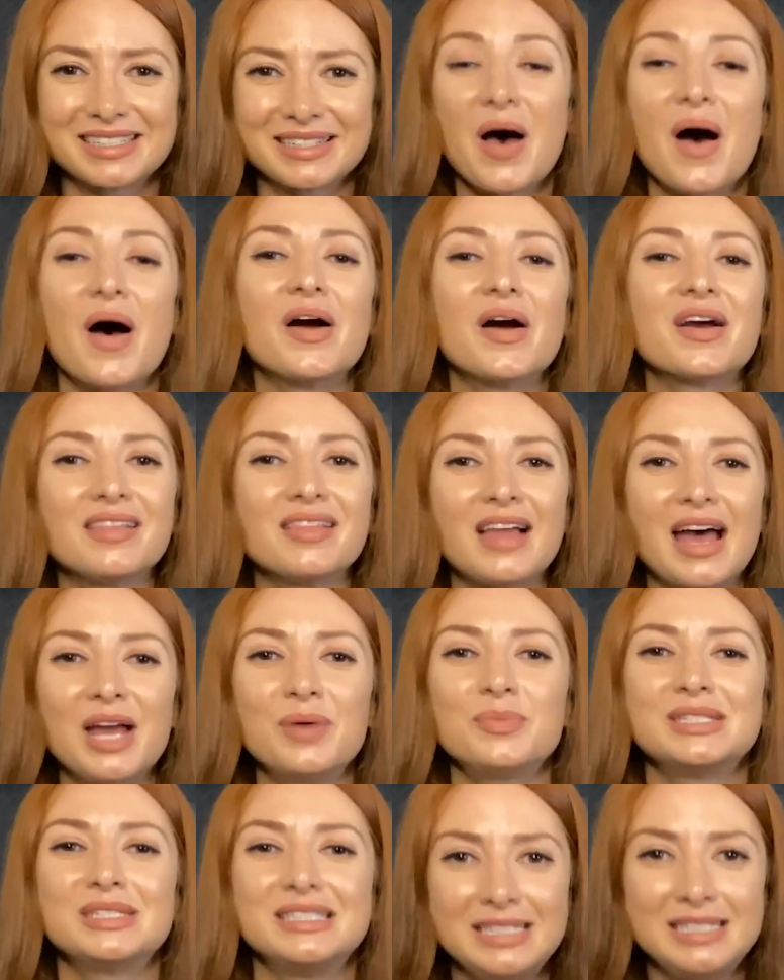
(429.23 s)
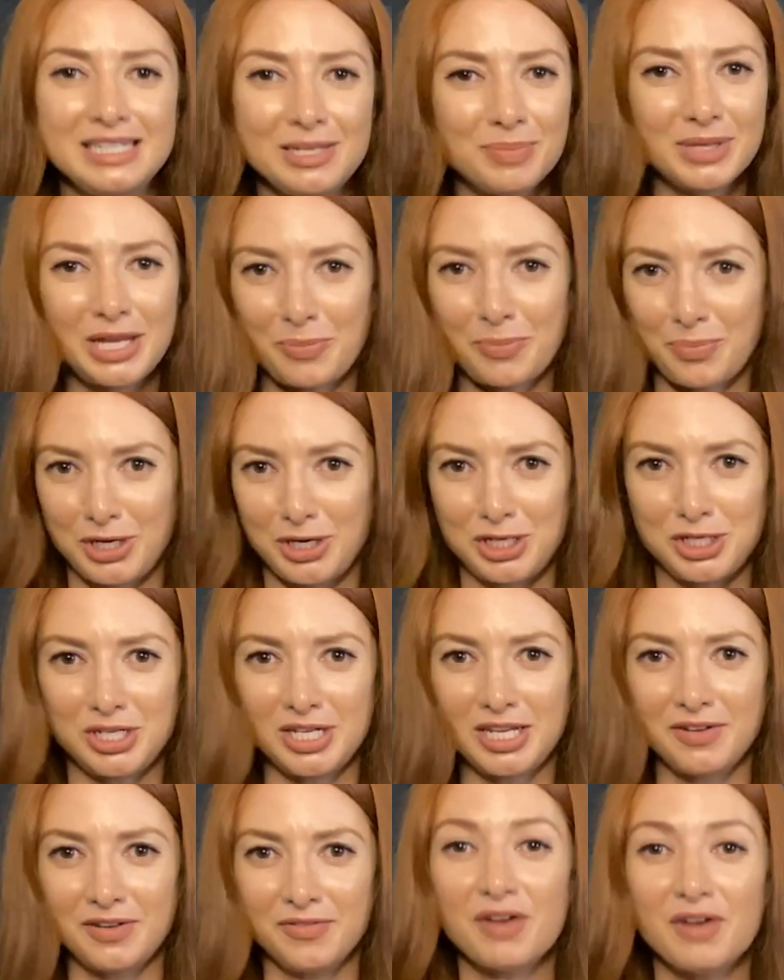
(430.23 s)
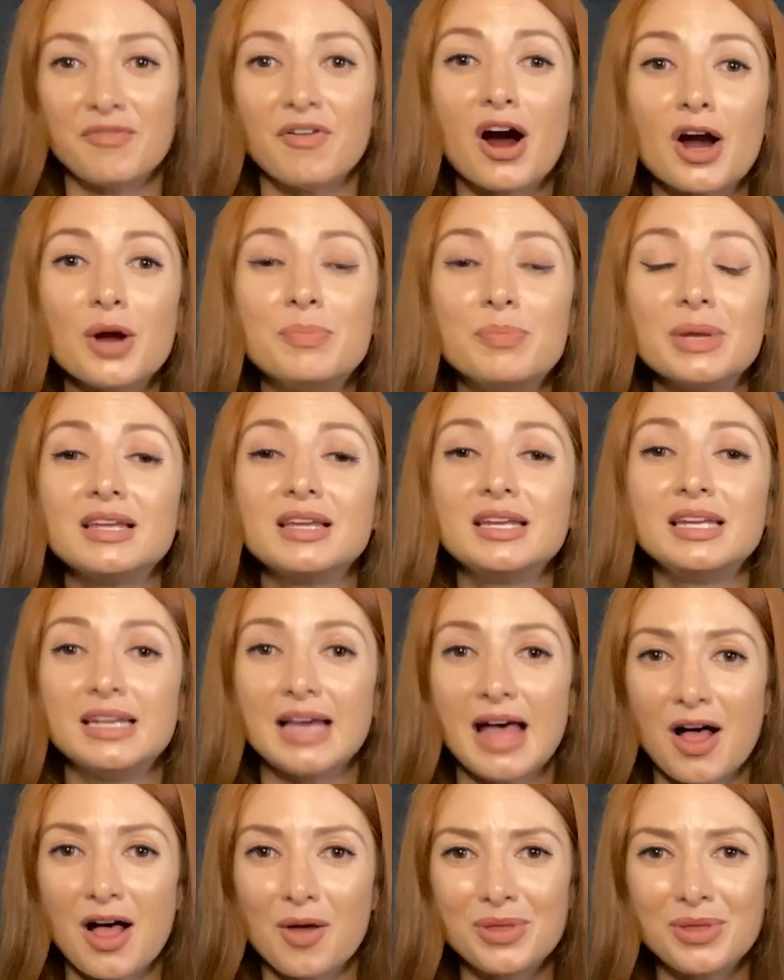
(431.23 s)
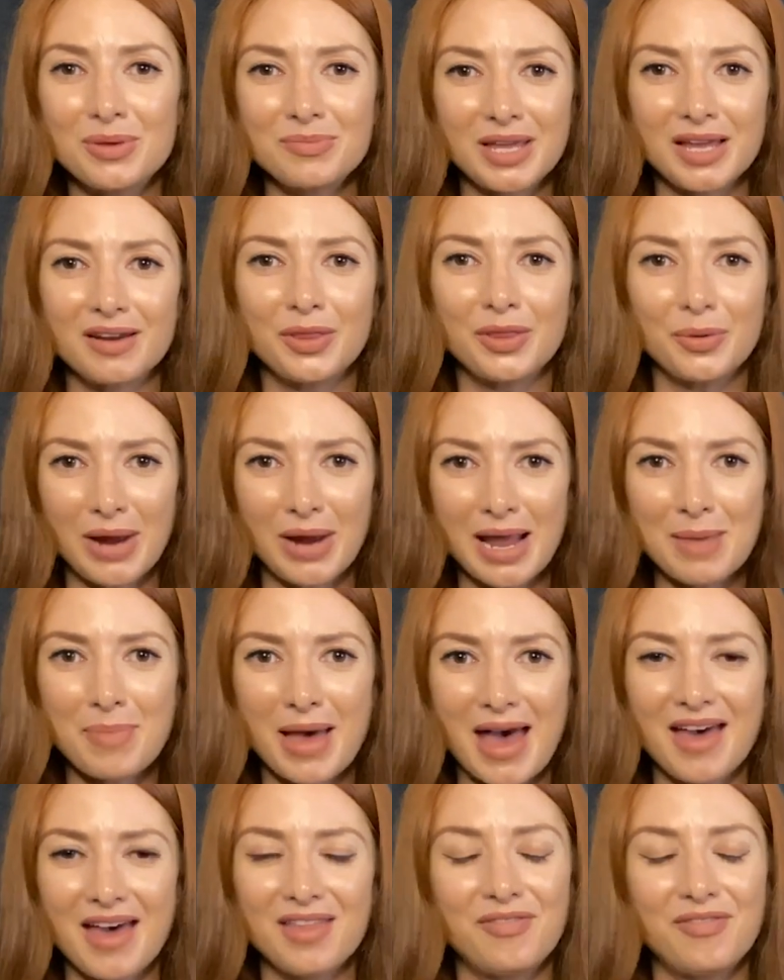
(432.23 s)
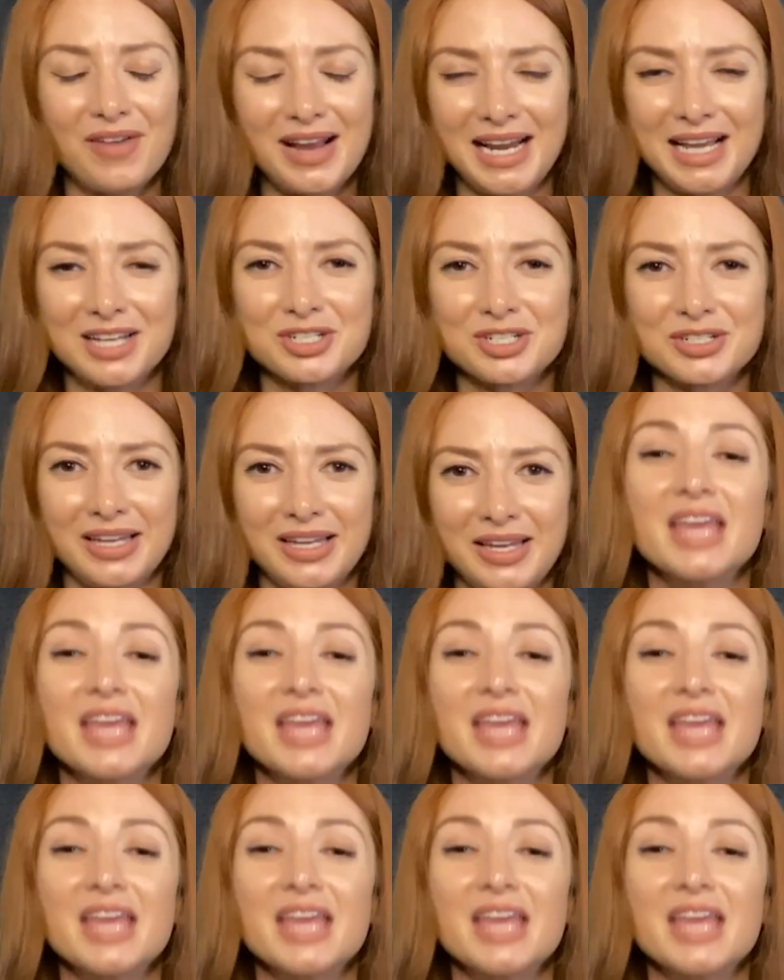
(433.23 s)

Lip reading: Our client was deeply appreciative of our ability to help them get on the right path financially.